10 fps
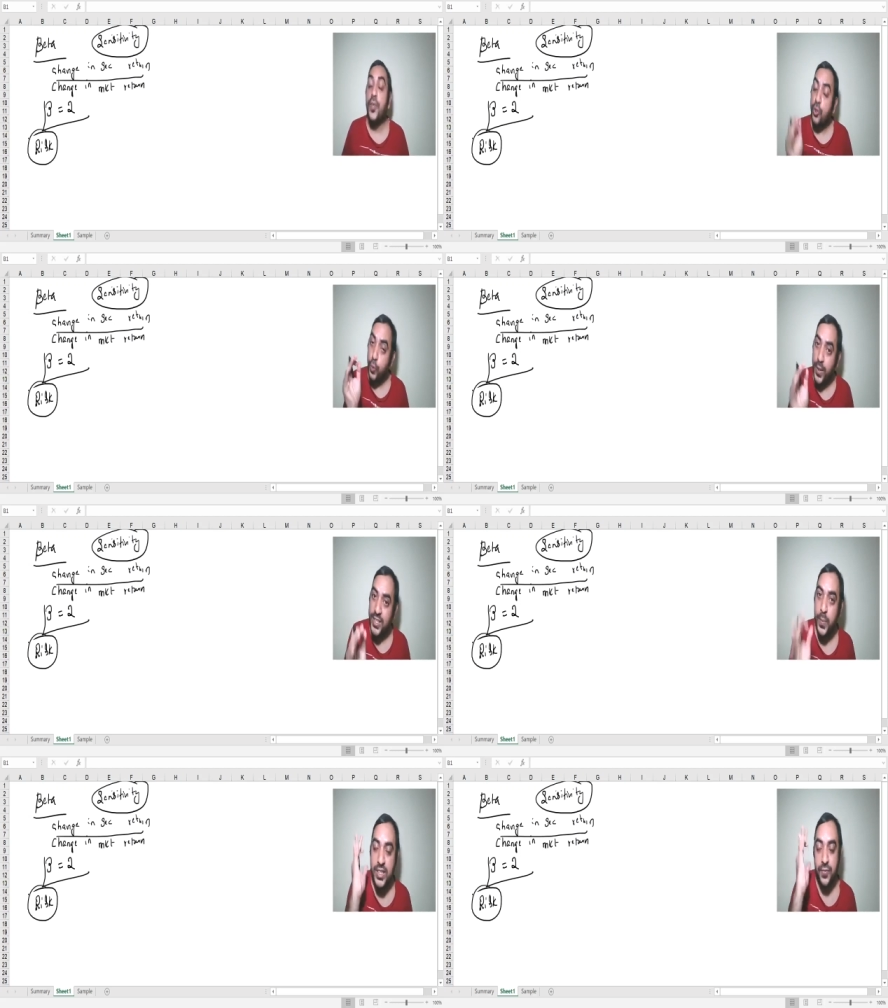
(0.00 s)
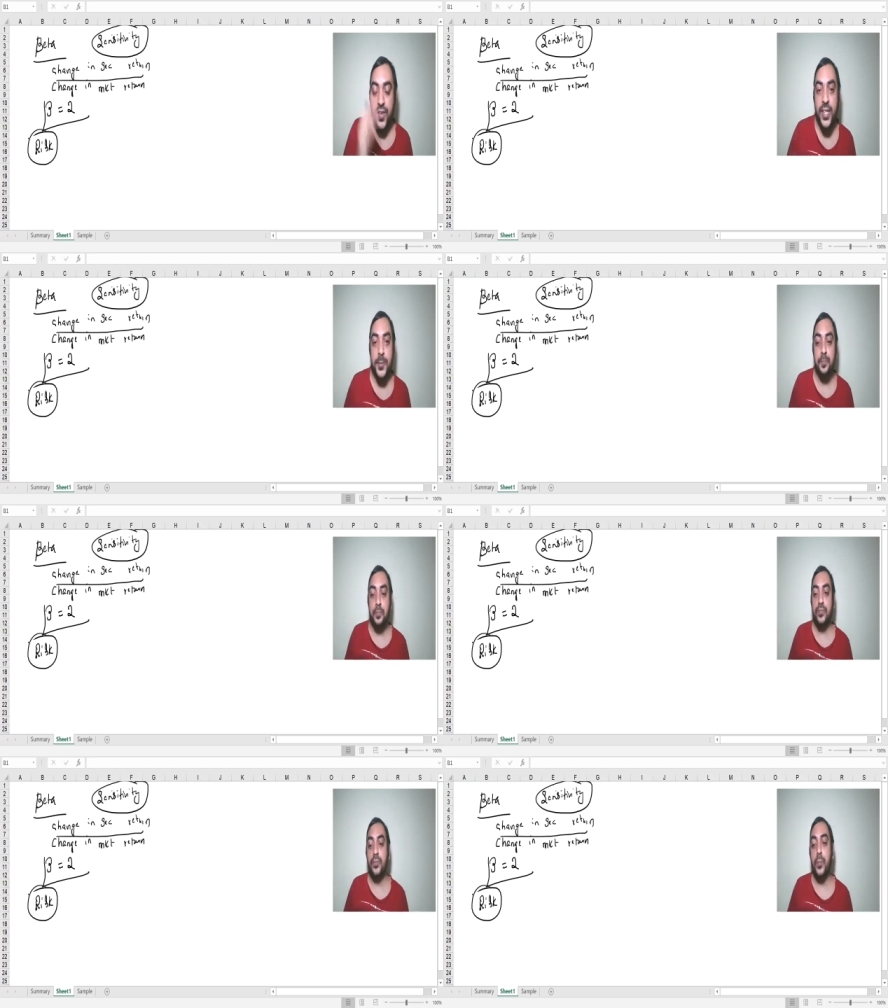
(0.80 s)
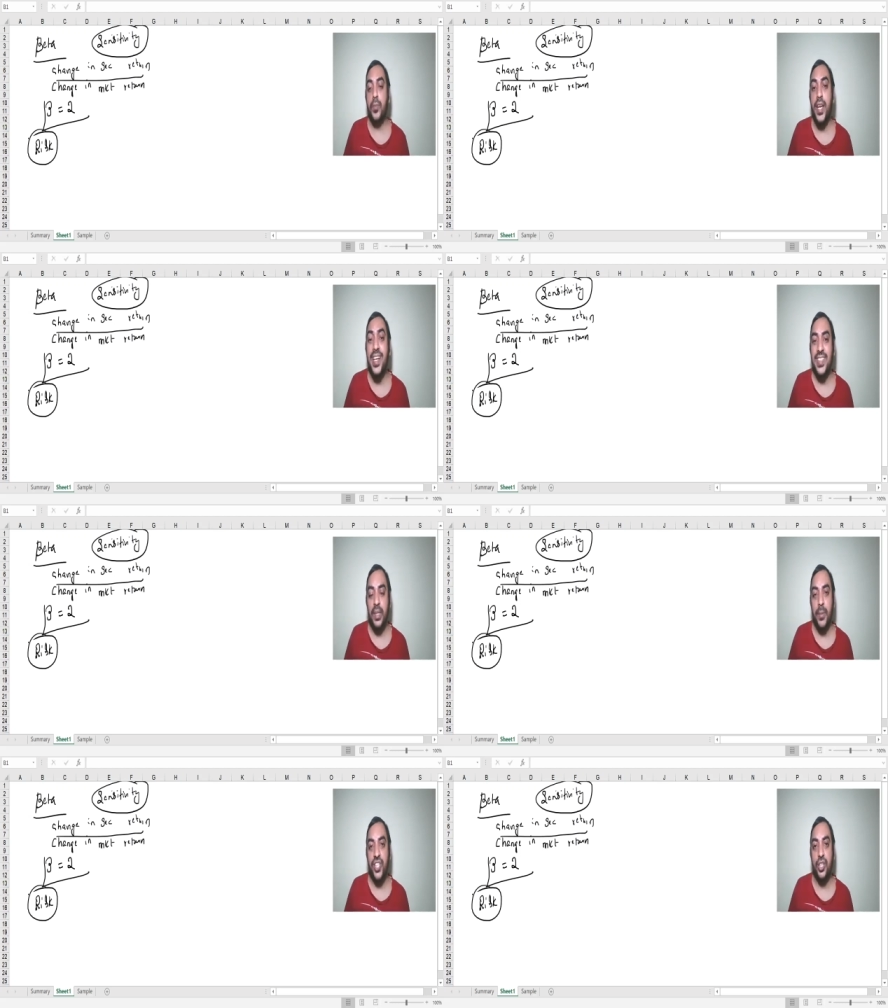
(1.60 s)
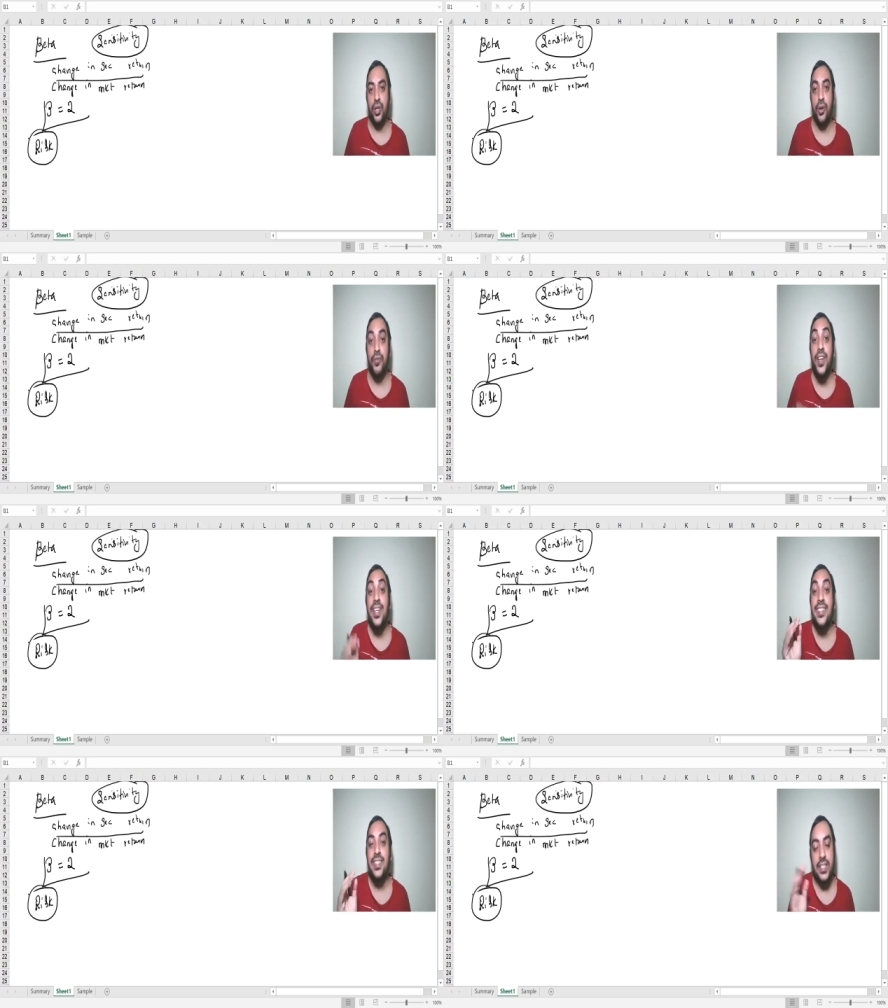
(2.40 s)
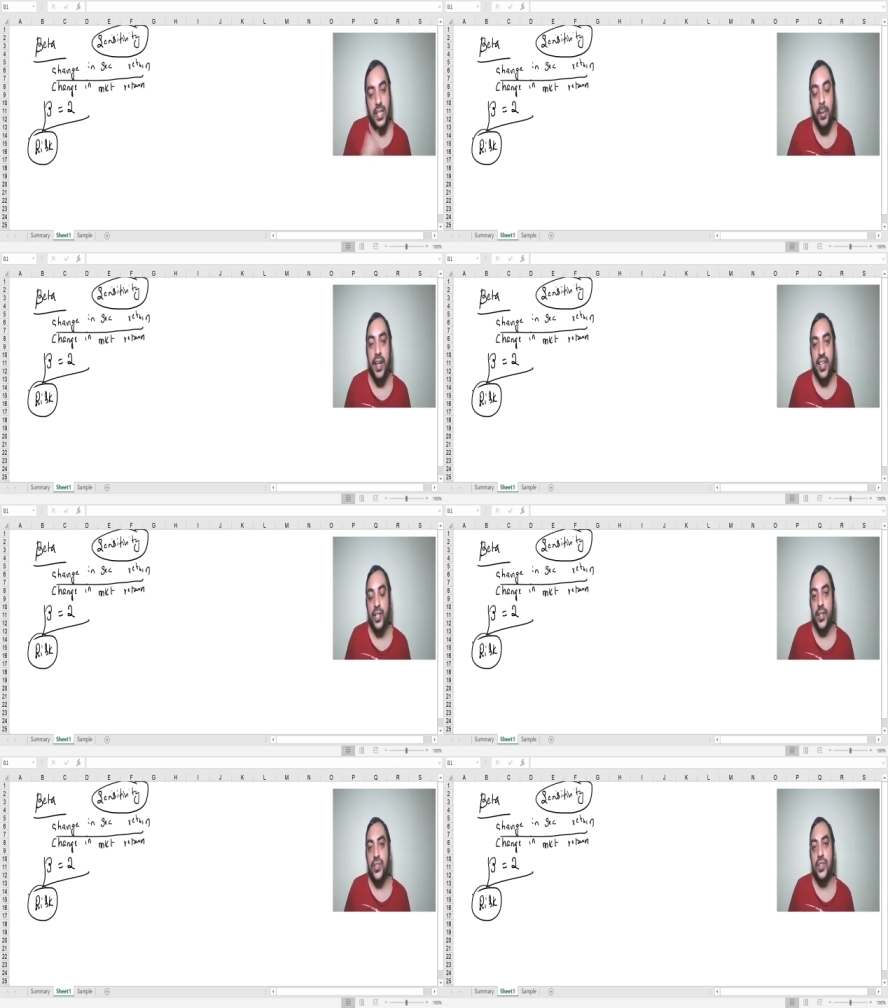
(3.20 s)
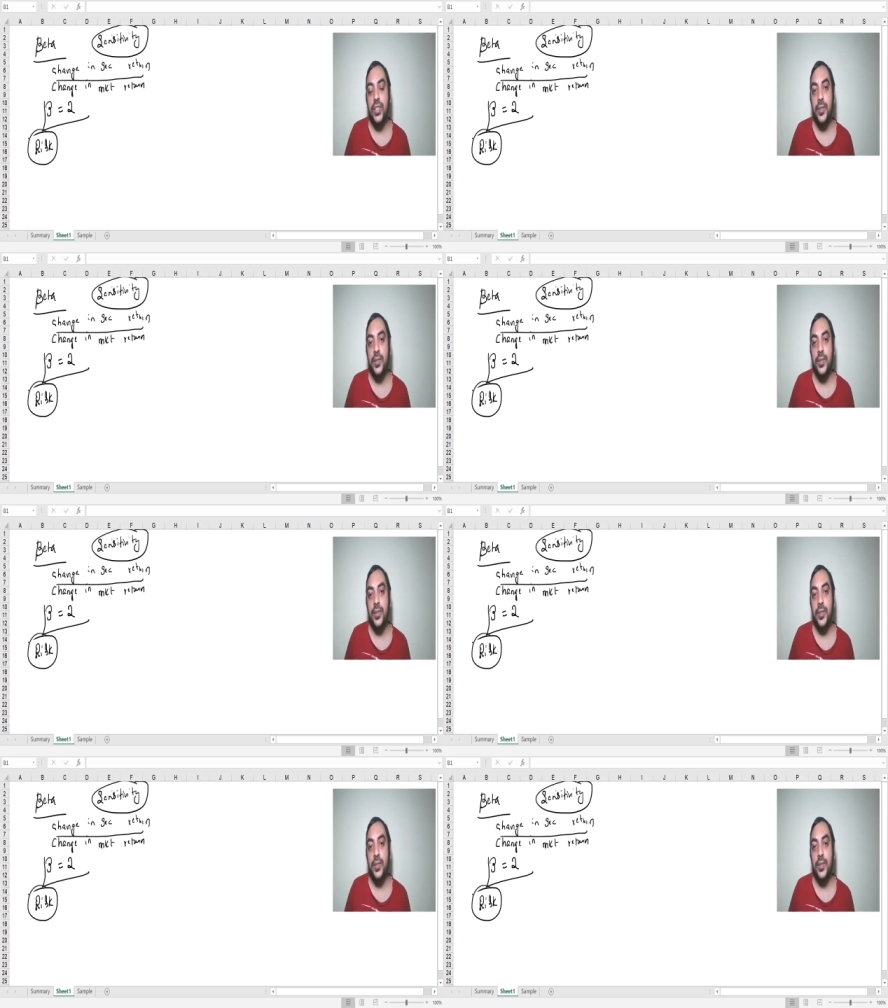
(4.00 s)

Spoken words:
To be specific, it is a measure of systematic risk.